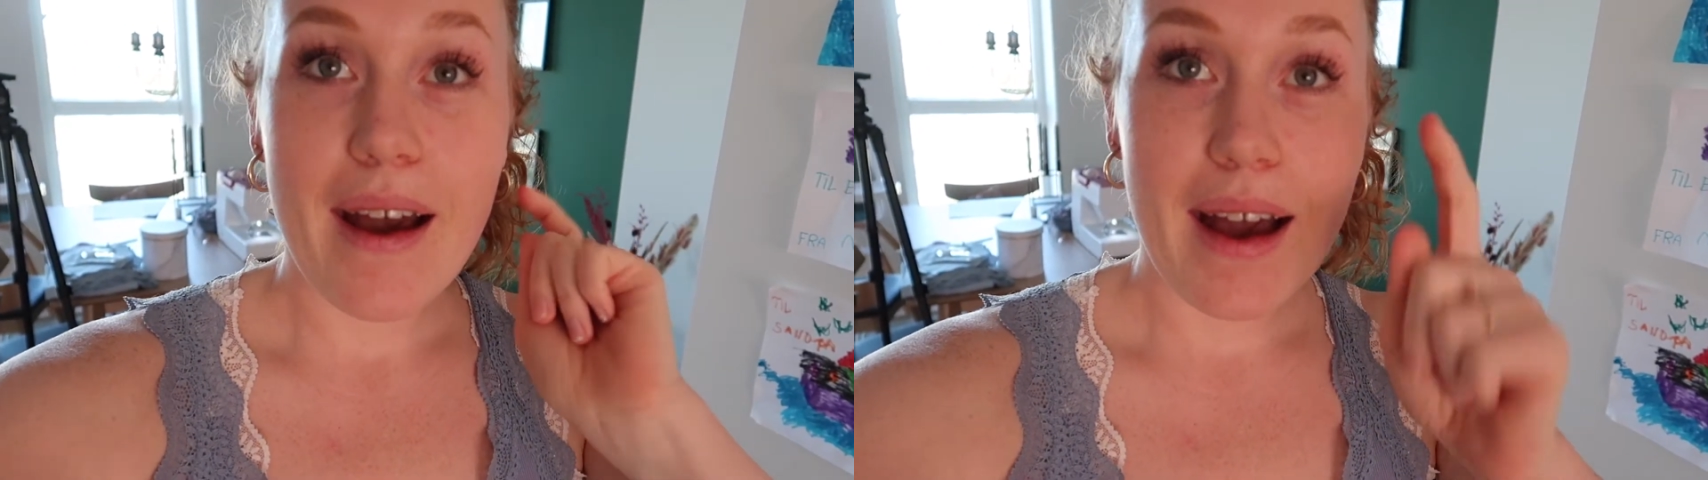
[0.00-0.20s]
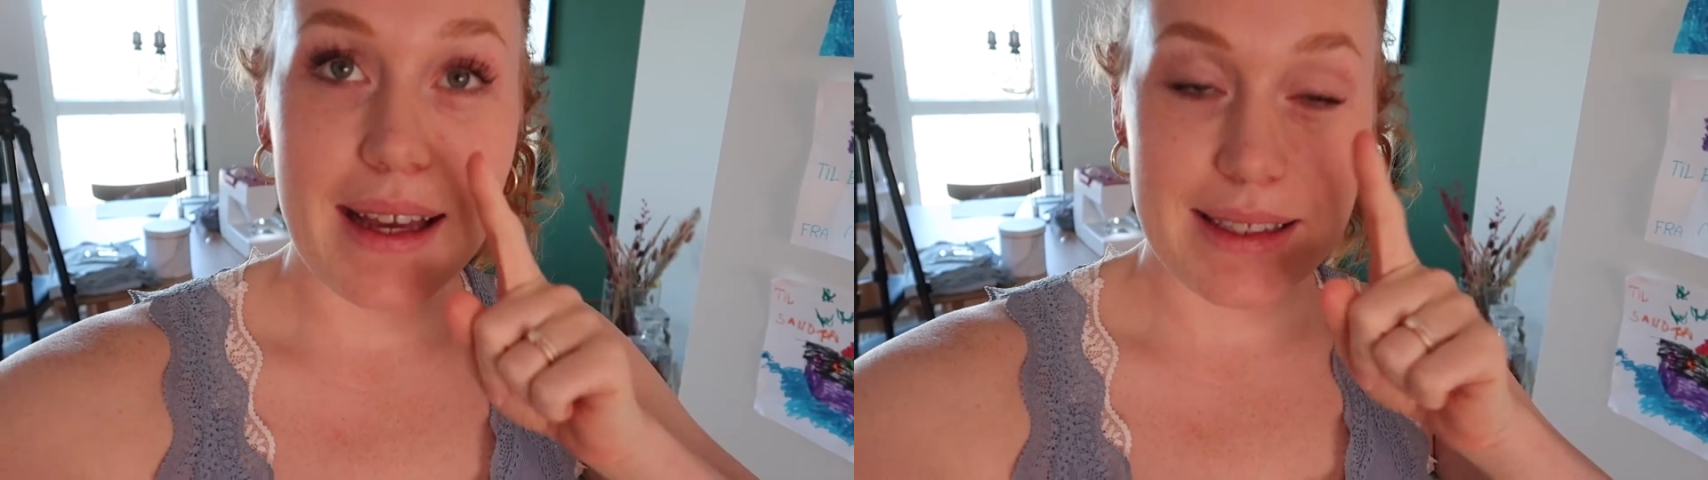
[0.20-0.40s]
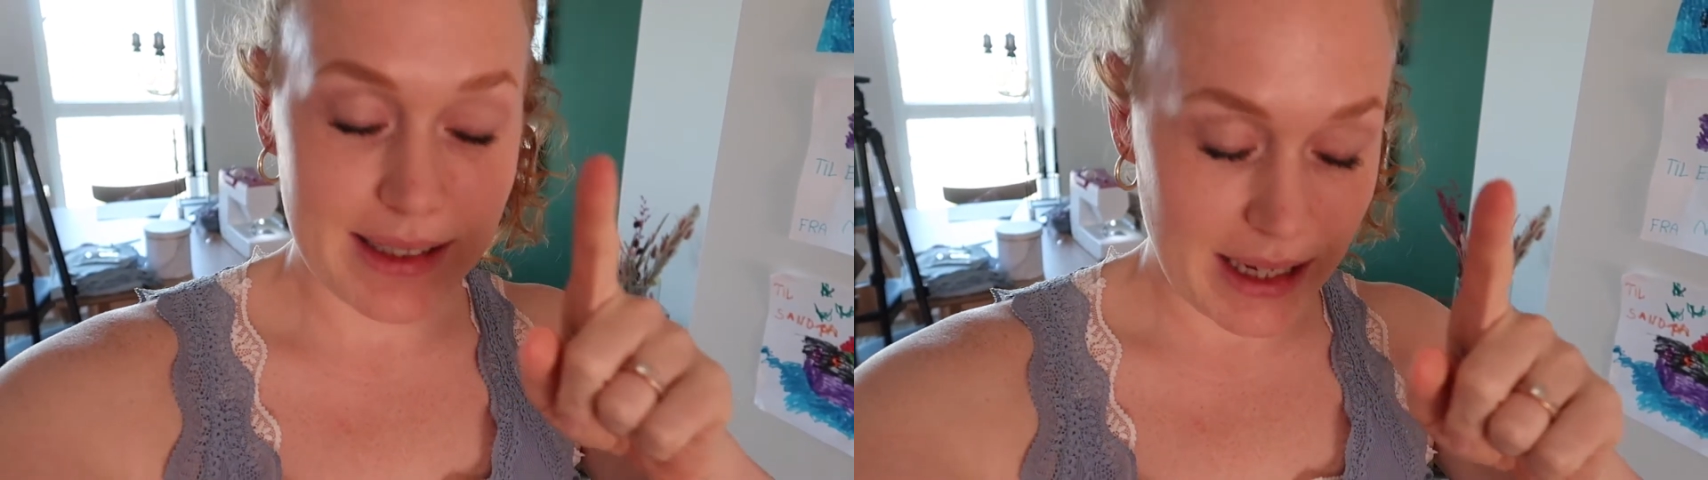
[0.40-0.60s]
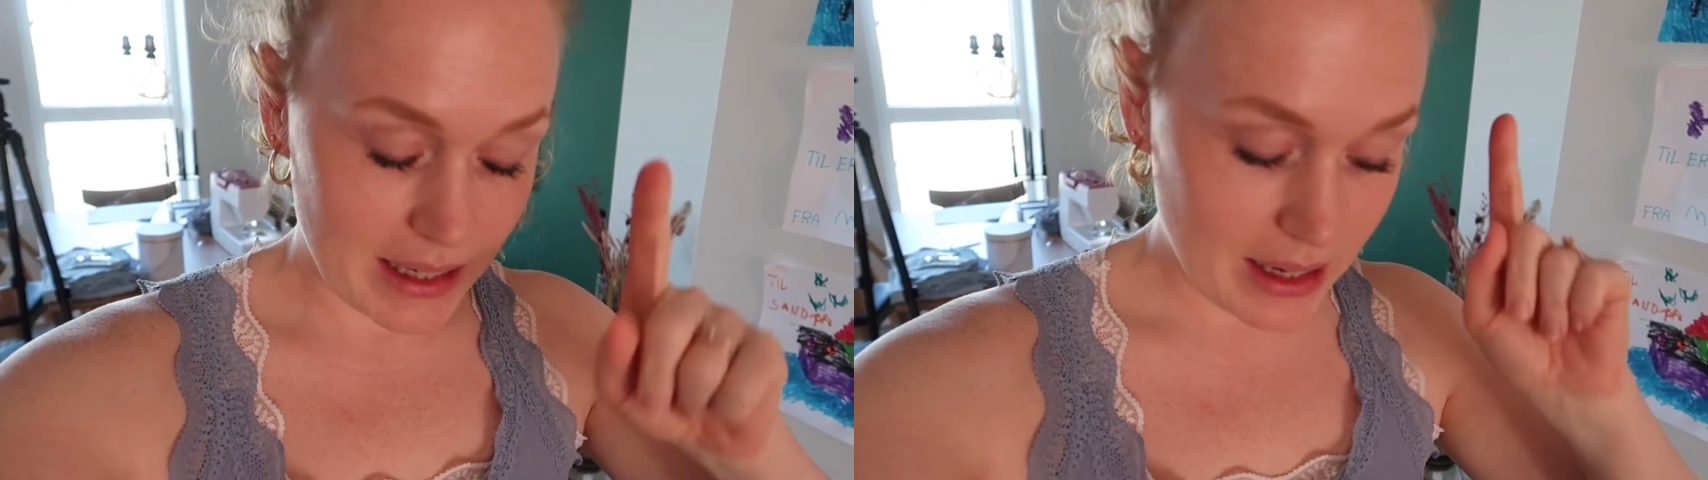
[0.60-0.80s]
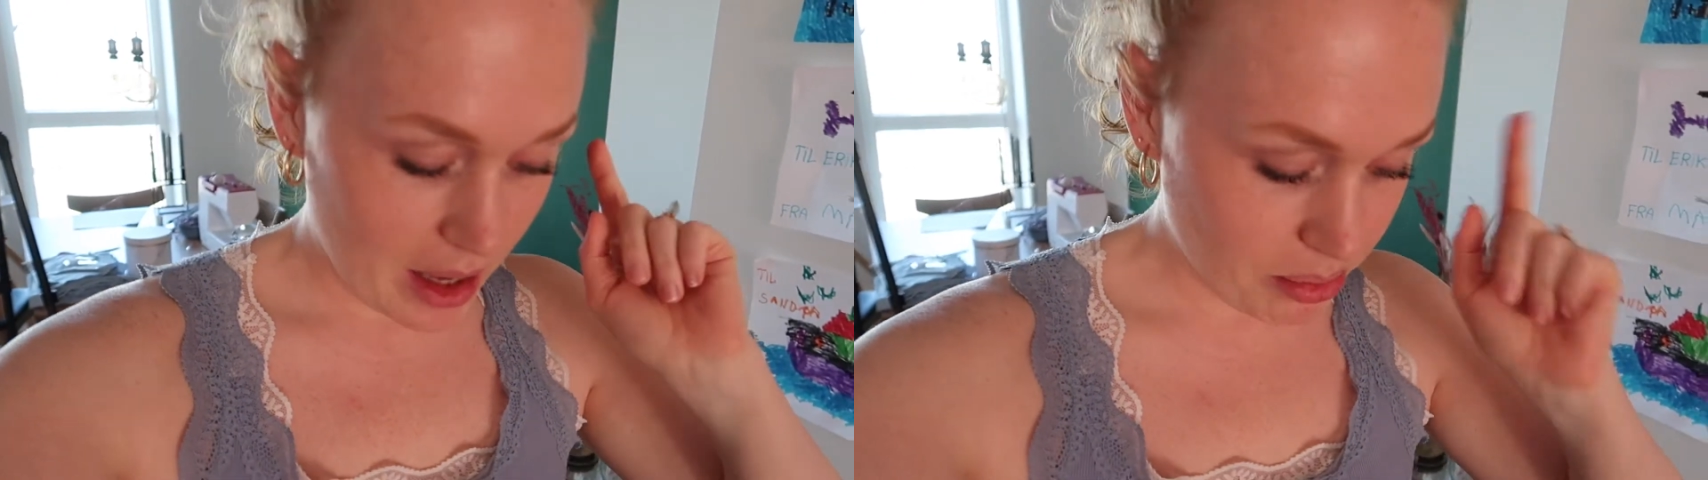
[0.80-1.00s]
As I
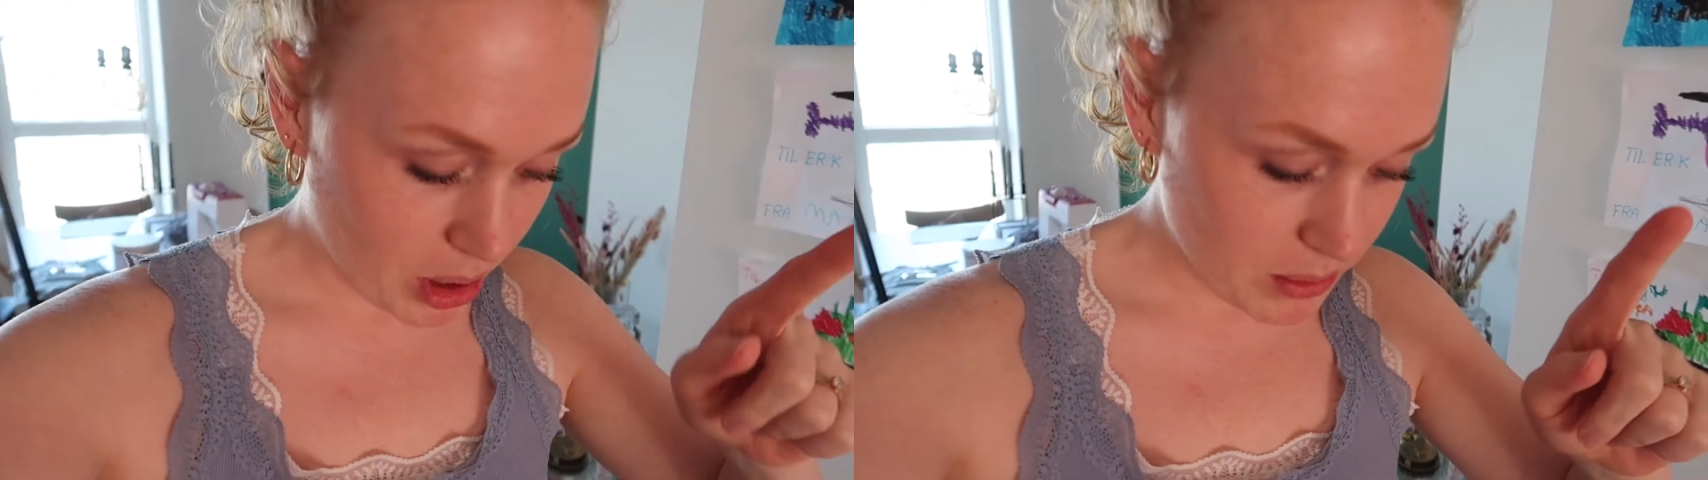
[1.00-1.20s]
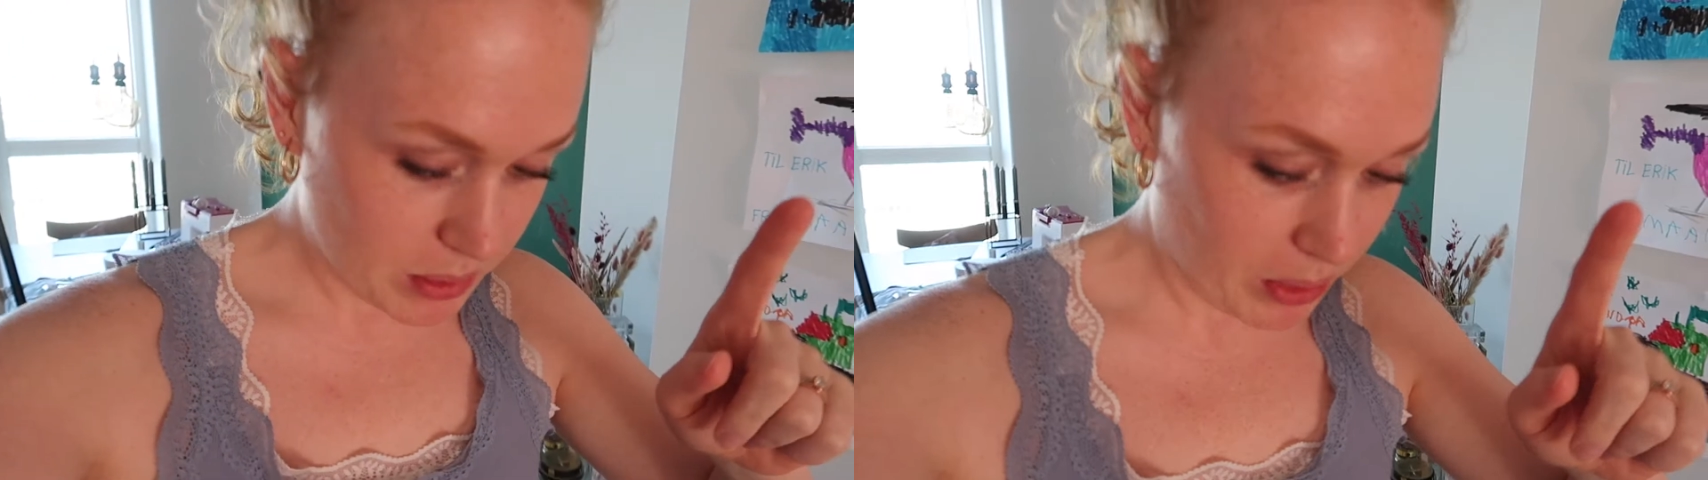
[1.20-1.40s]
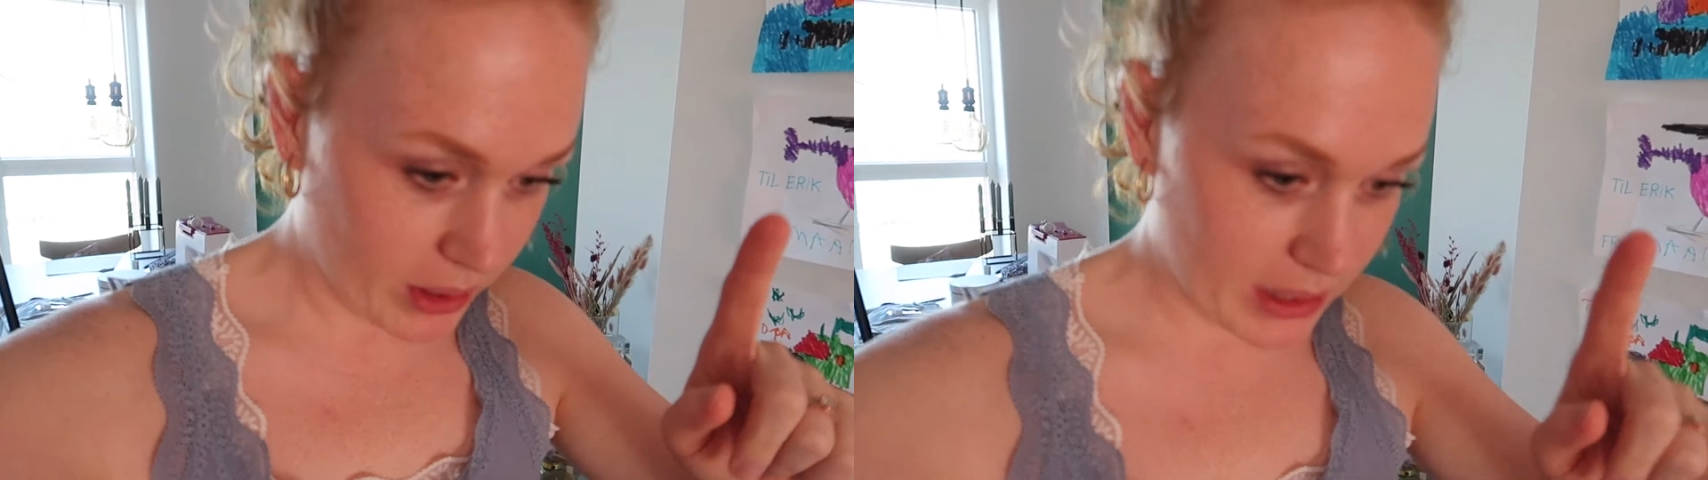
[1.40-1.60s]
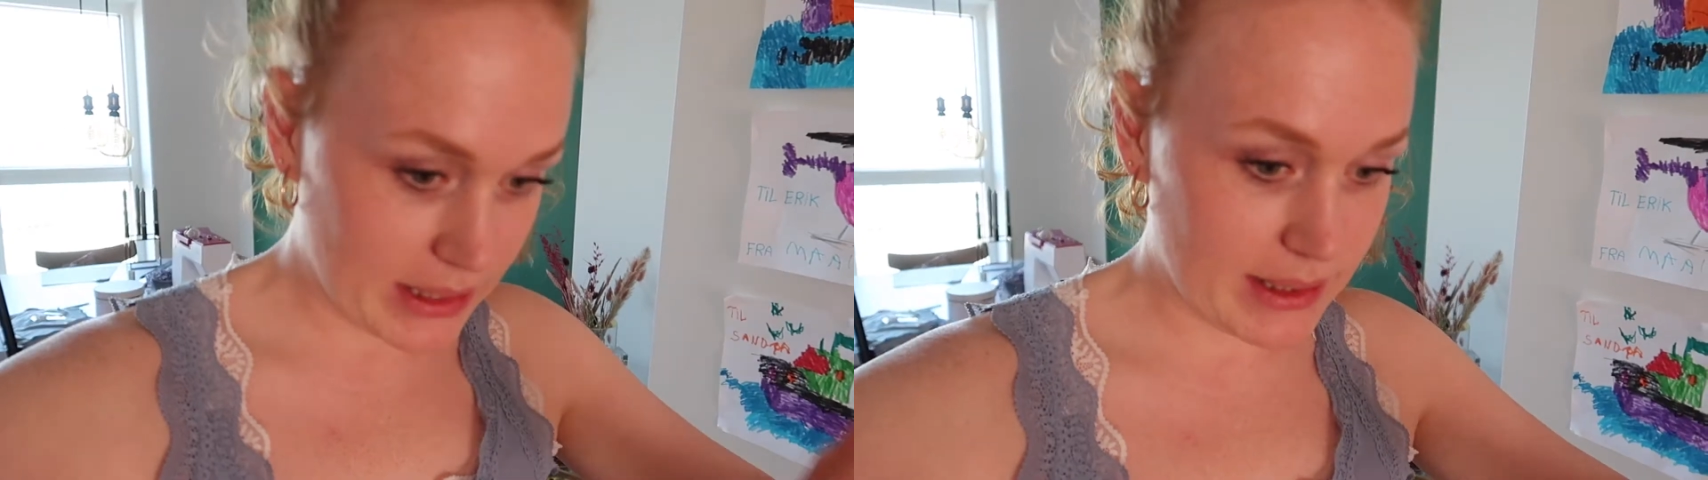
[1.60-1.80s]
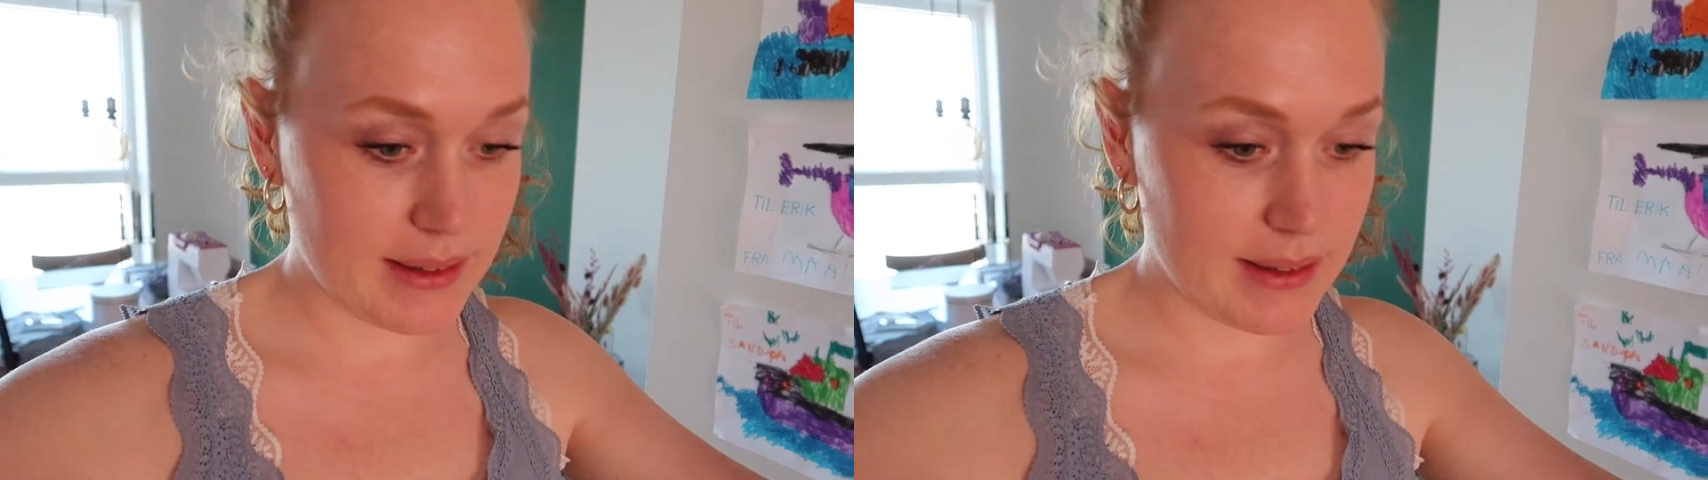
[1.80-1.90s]
said, I promised pockets